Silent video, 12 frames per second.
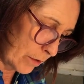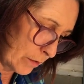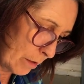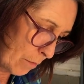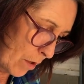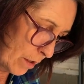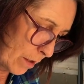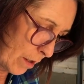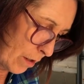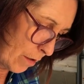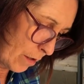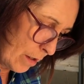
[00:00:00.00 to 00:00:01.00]
some on
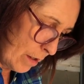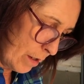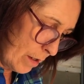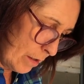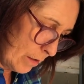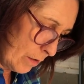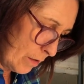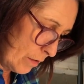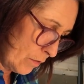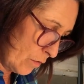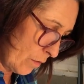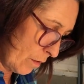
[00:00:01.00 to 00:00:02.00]
here,
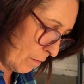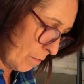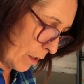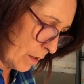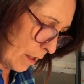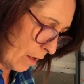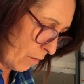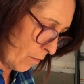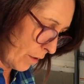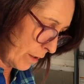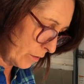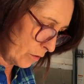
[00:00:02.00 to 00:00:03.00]
so it'll make that
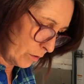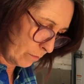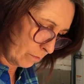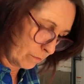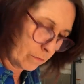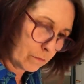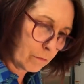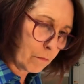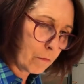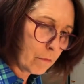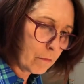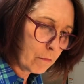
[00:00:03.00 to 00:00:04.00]
orange
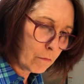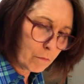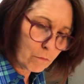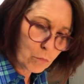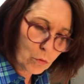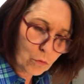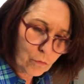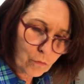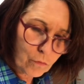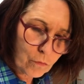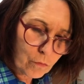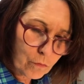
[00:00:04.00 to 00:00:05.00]
move,
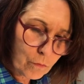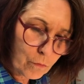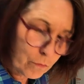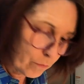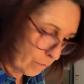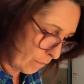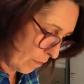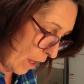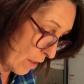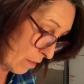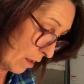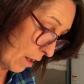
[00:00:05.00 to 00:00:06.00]
I
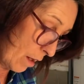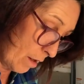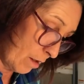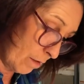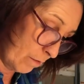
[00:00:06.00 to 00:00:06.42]
think.